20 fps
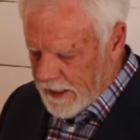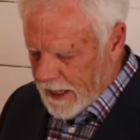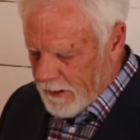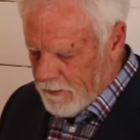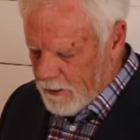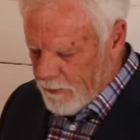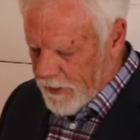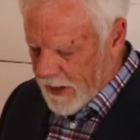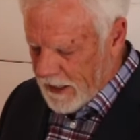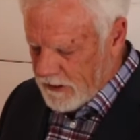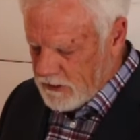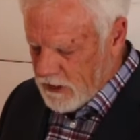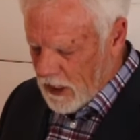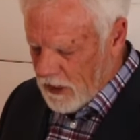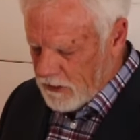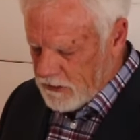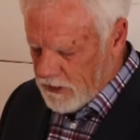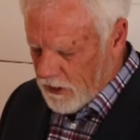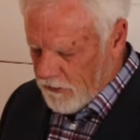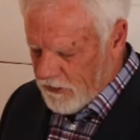Came to pass
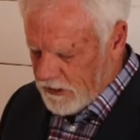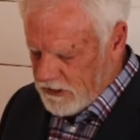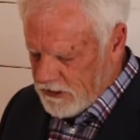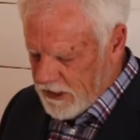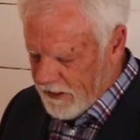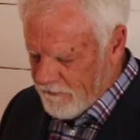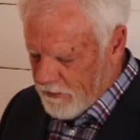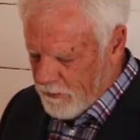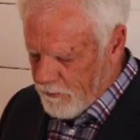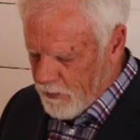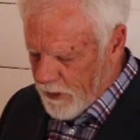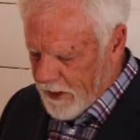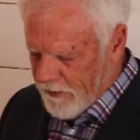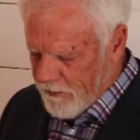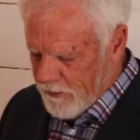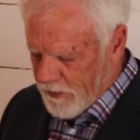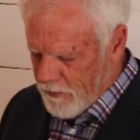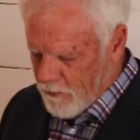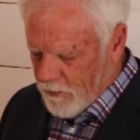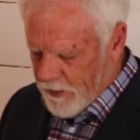also that seven
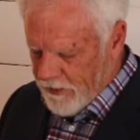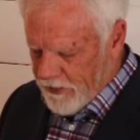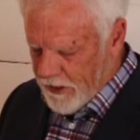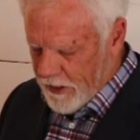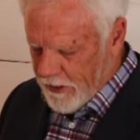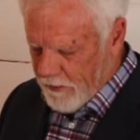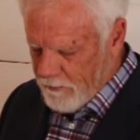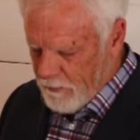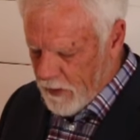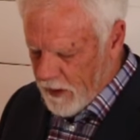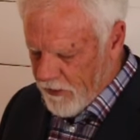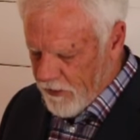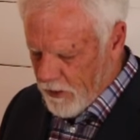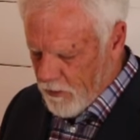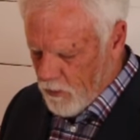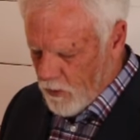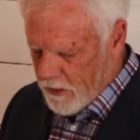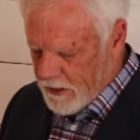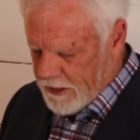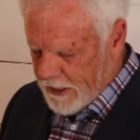brethren with their mother
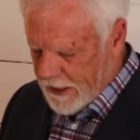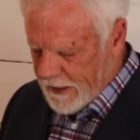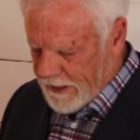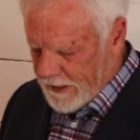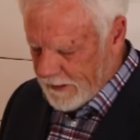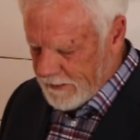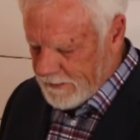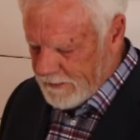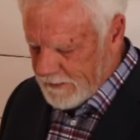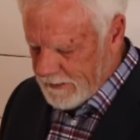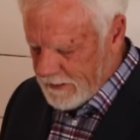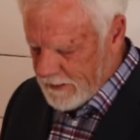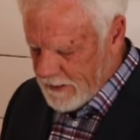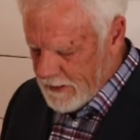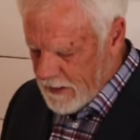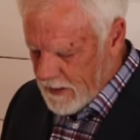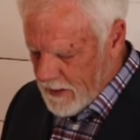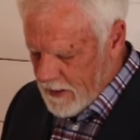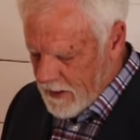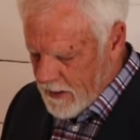were taken,
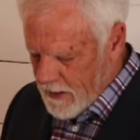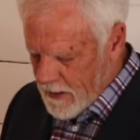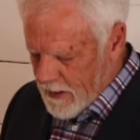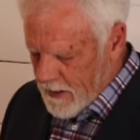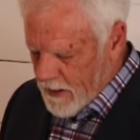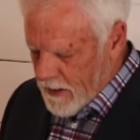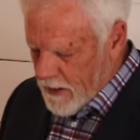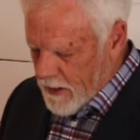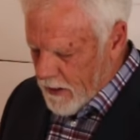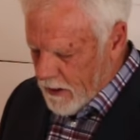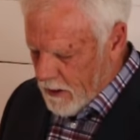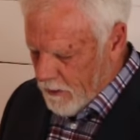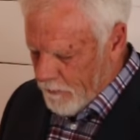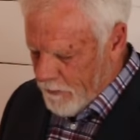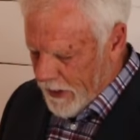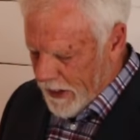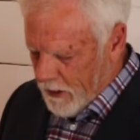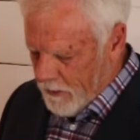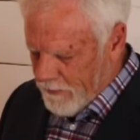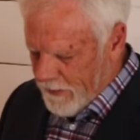
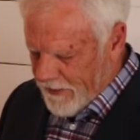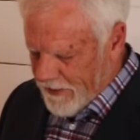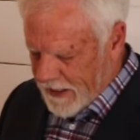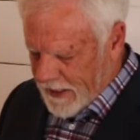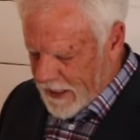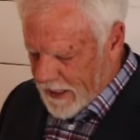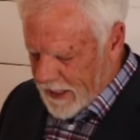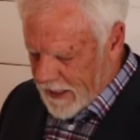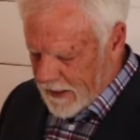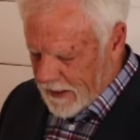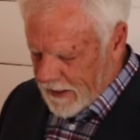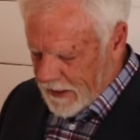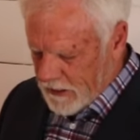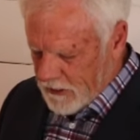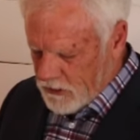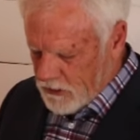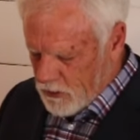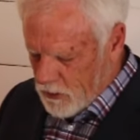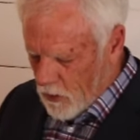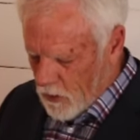compelled by the king
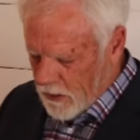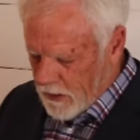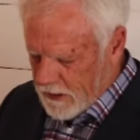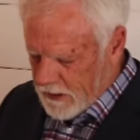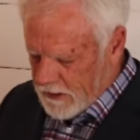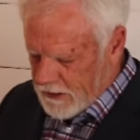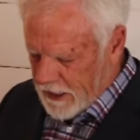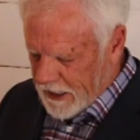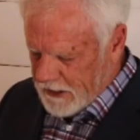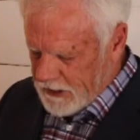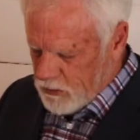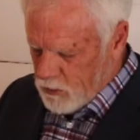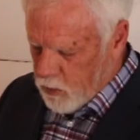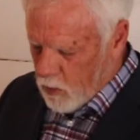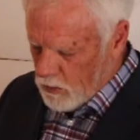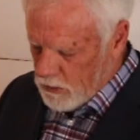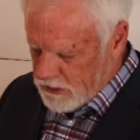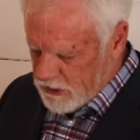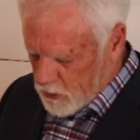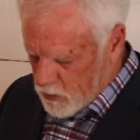against Torah to taste
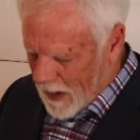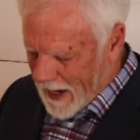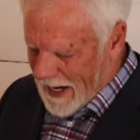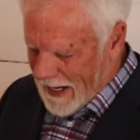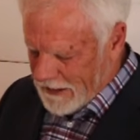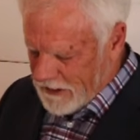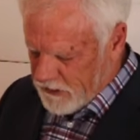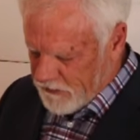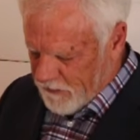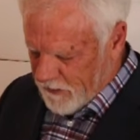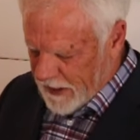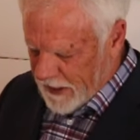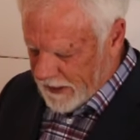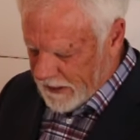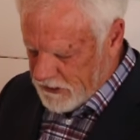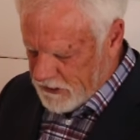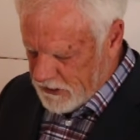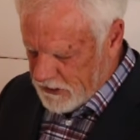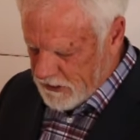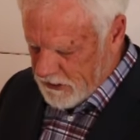swine's
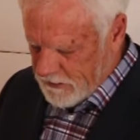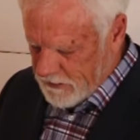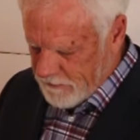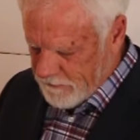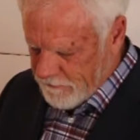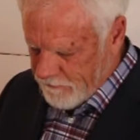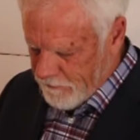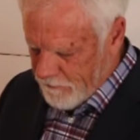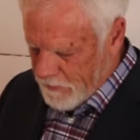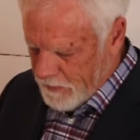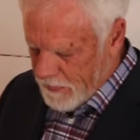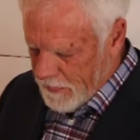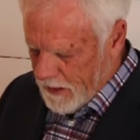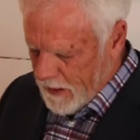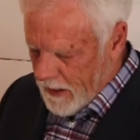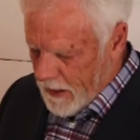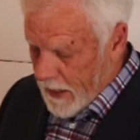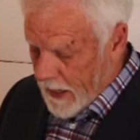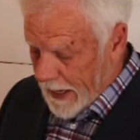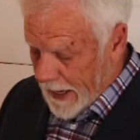flesh,
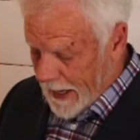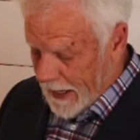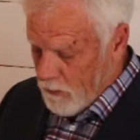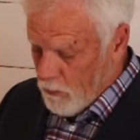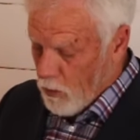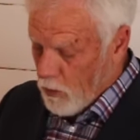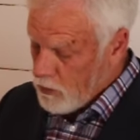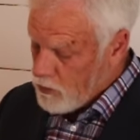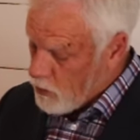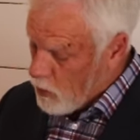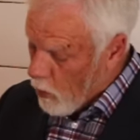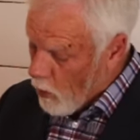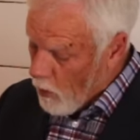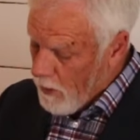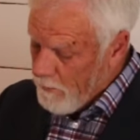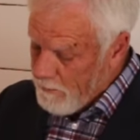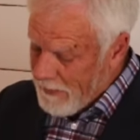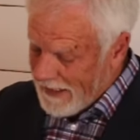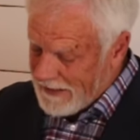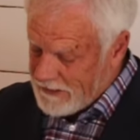and were
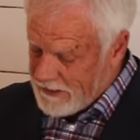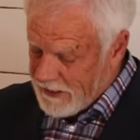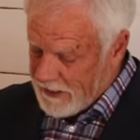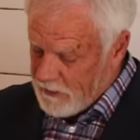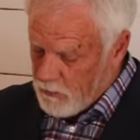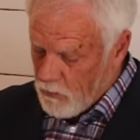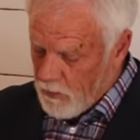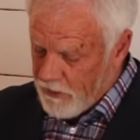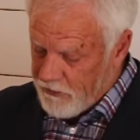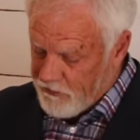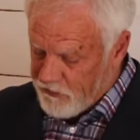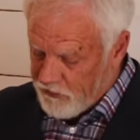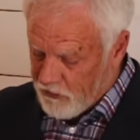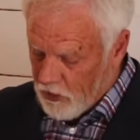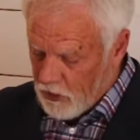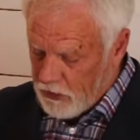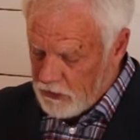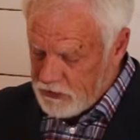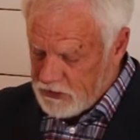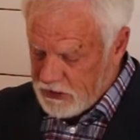tormented with
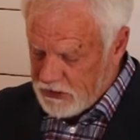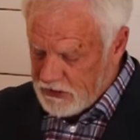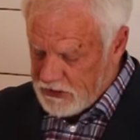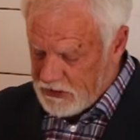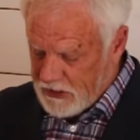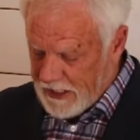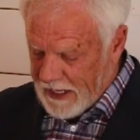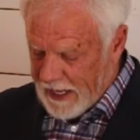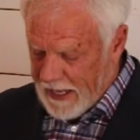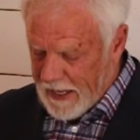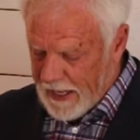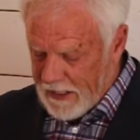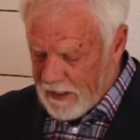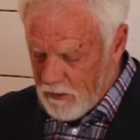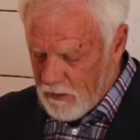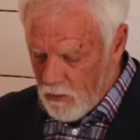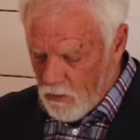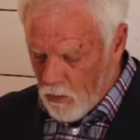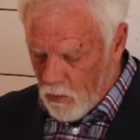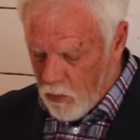scourges
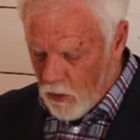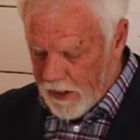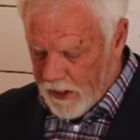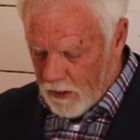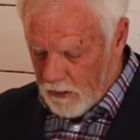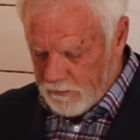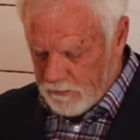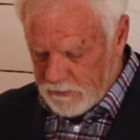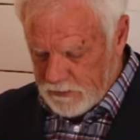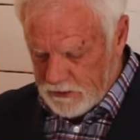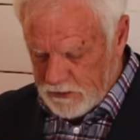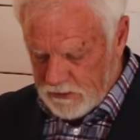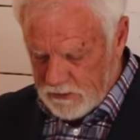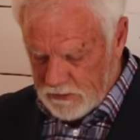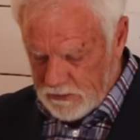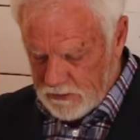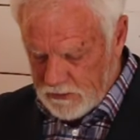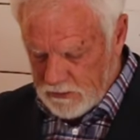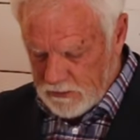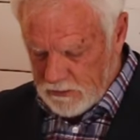and
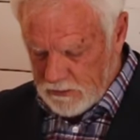whips.